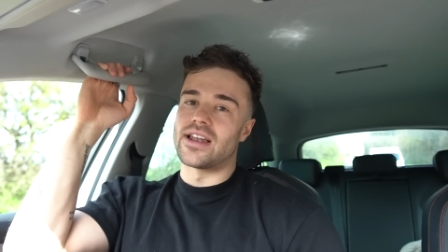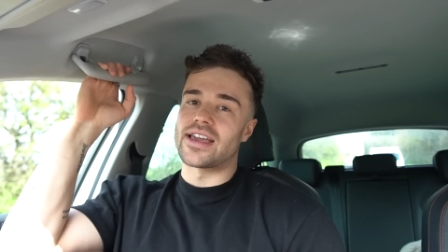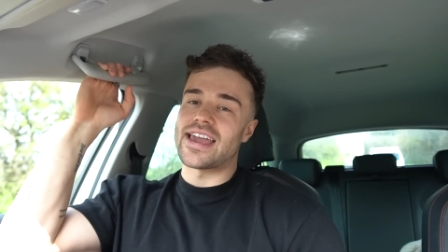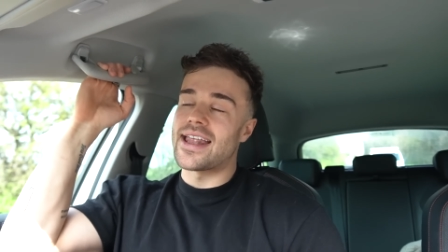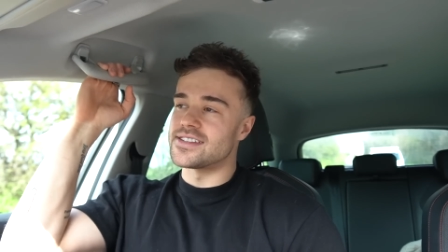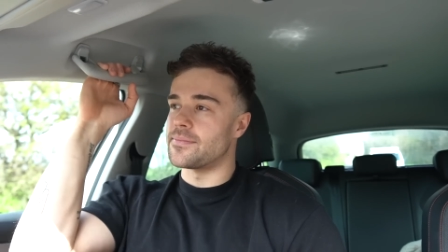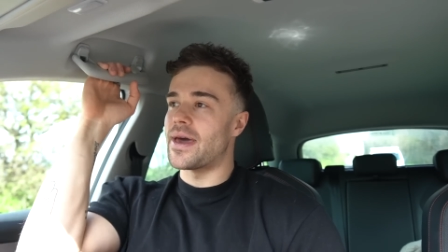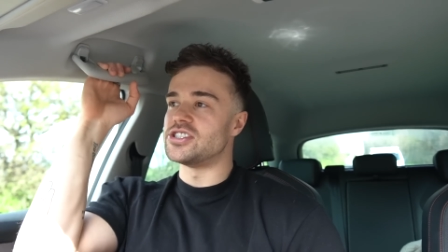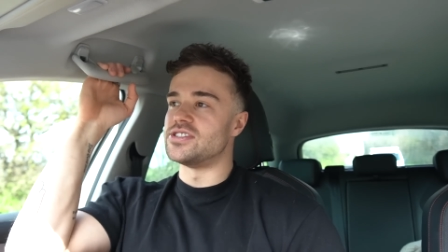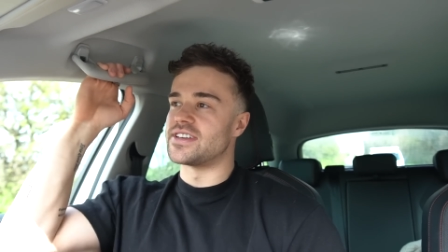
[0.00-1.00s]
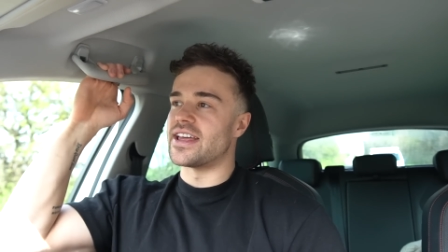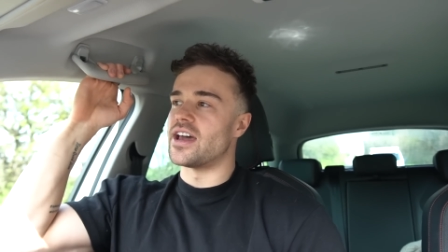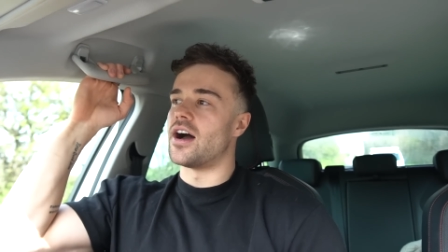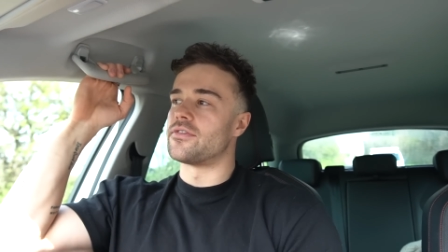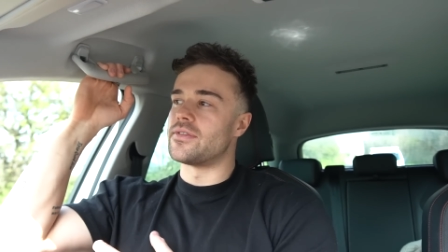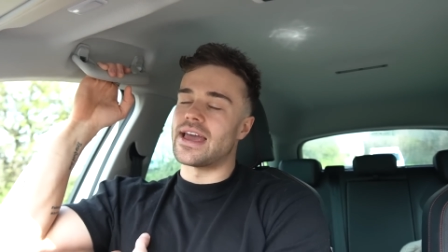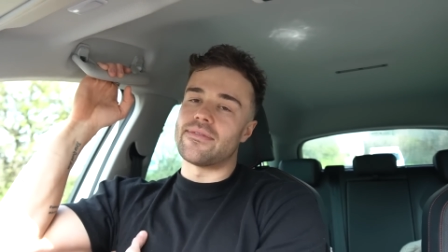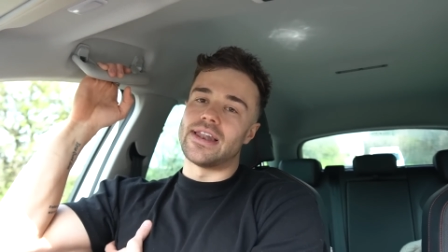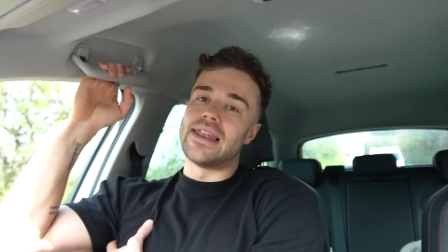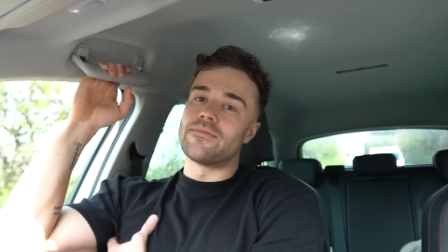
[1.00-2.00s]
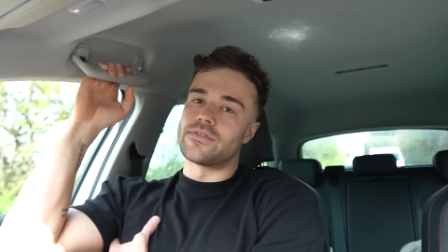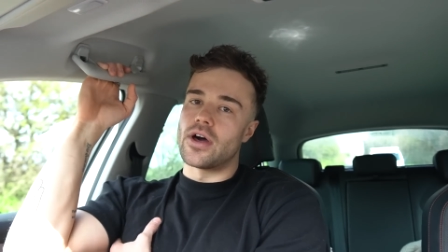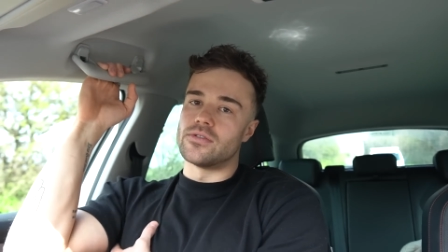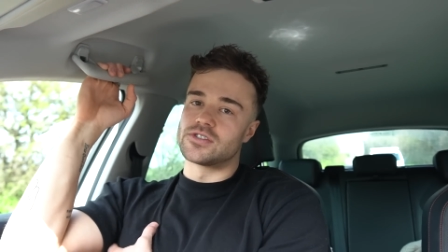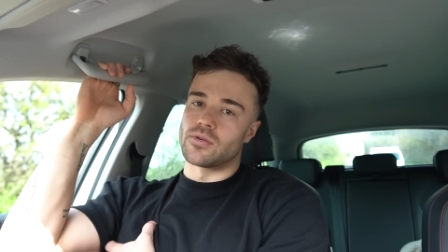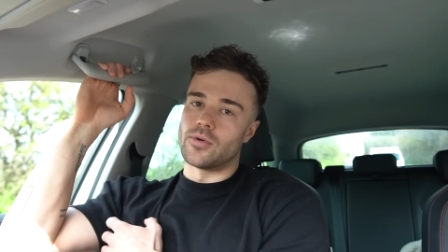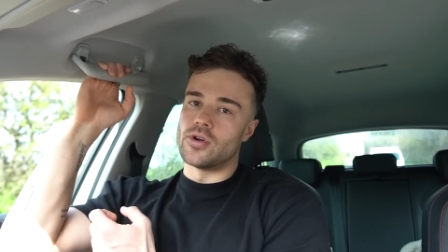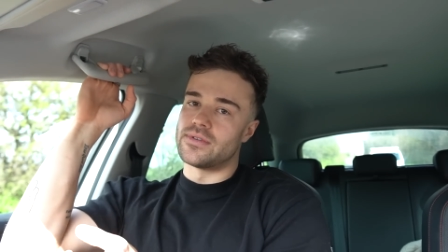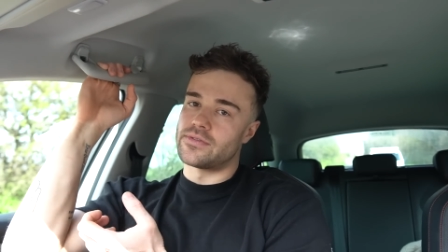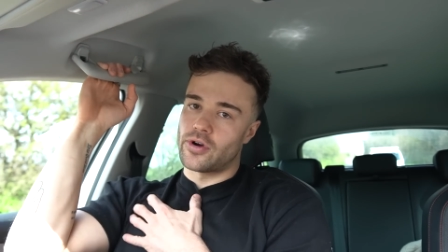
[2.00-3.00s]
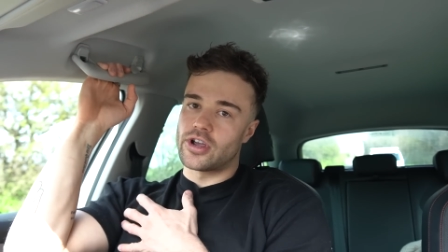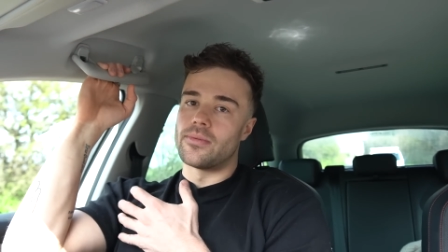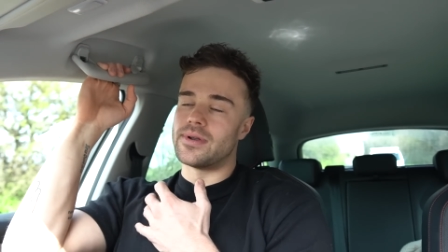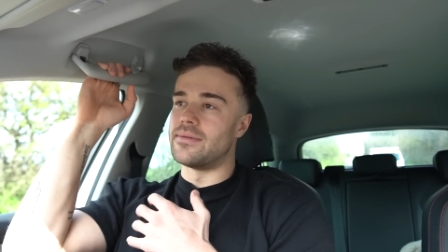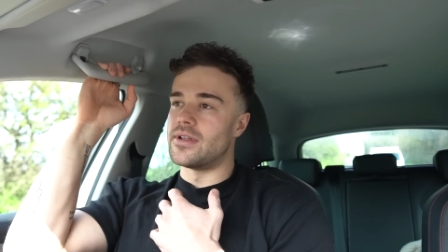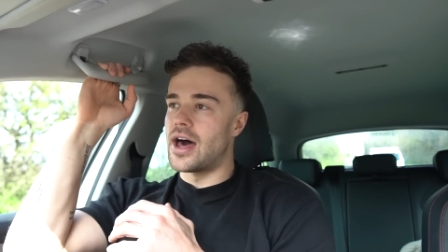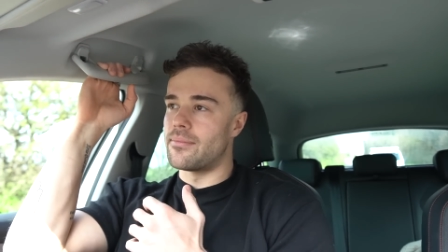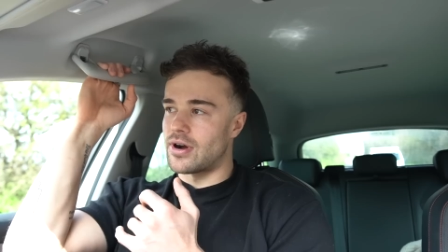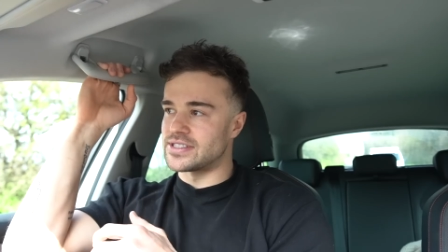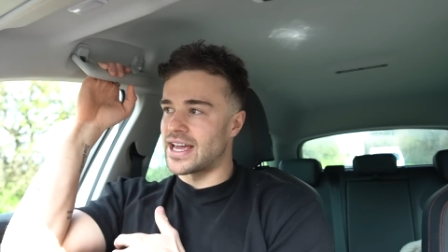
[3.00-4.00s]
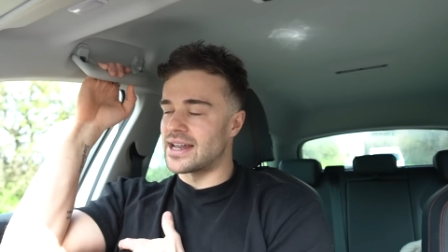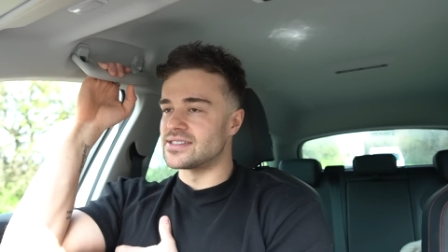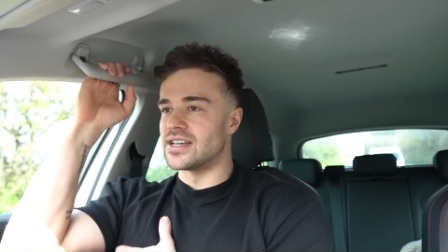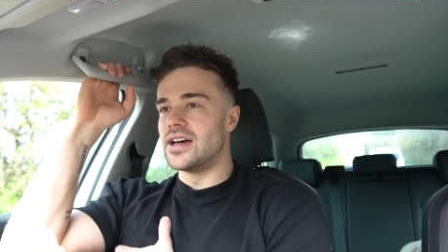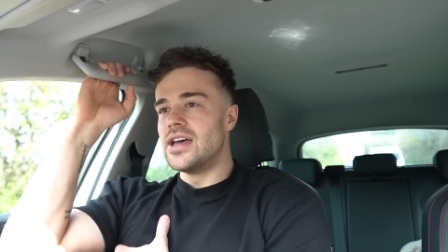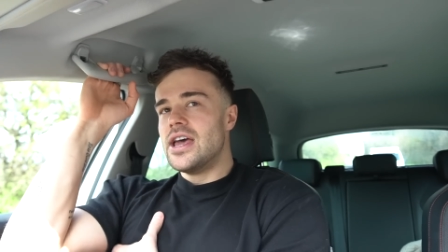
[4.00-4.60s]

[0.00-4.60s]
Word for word: Like cancer patients get it after they get their lymph nodes removed. It's very common in uh, breast cancer.